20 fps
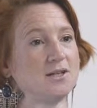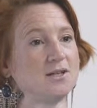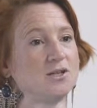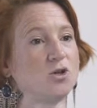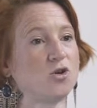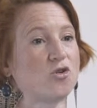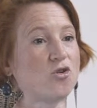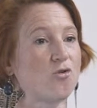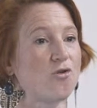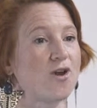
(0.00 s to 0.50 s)

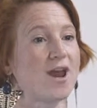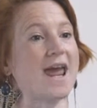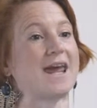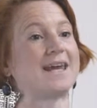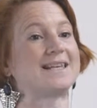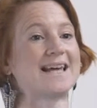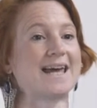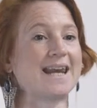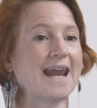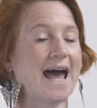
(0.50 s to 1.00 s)
You
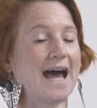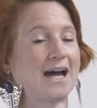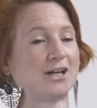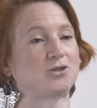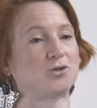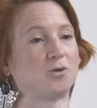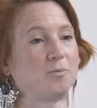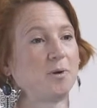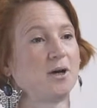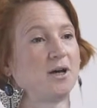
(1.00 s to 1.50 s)
create an
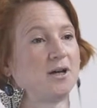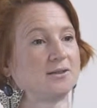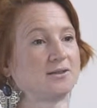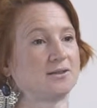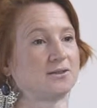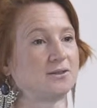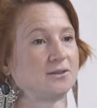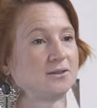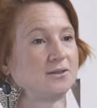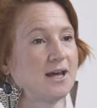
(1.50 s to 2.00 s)
actual
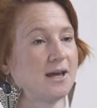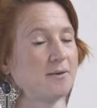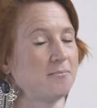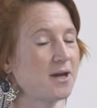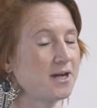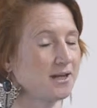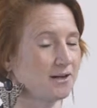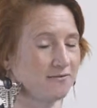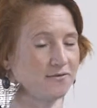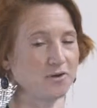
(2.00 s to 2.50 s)
person, and
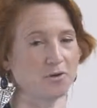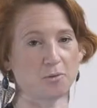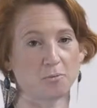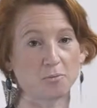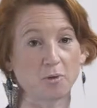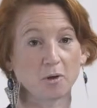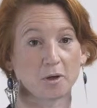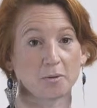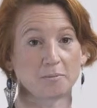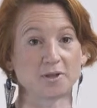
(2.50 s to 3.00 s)
many of you will
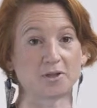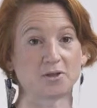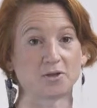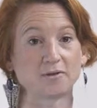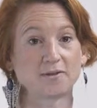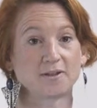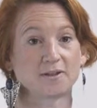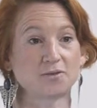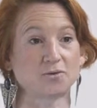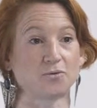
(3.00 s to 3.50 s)
probably be
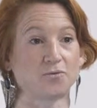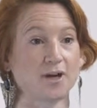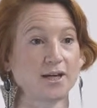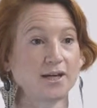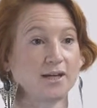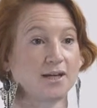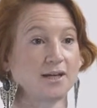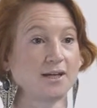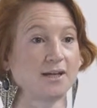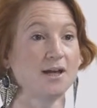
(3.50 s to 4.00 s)
doing this
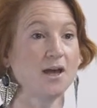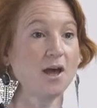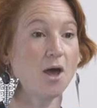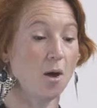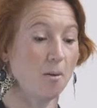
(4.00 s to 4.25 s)
already.